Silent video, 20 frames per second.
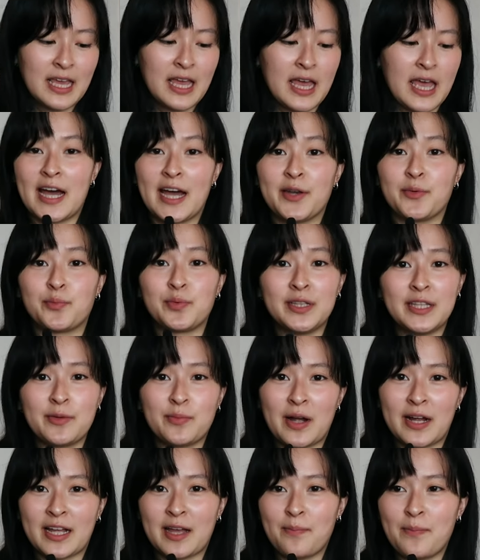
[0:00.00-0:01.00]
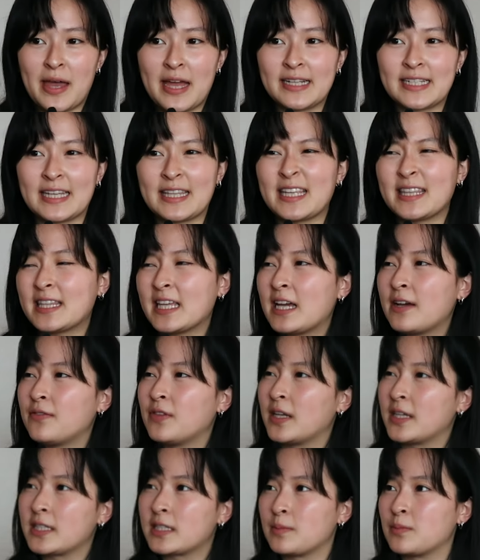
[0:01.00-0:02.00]
Yeah, I'd really recommend. I think they have
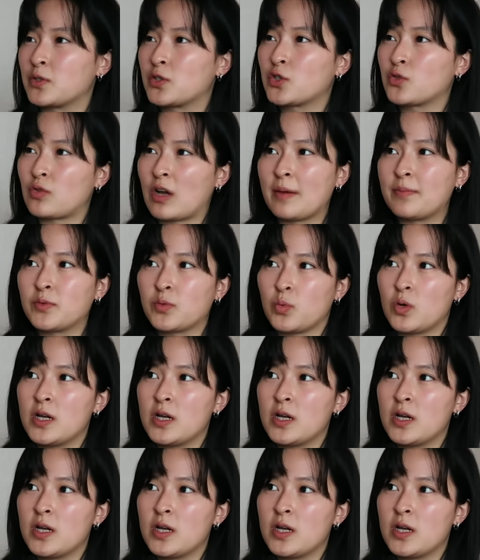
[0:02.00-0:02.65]
like some striped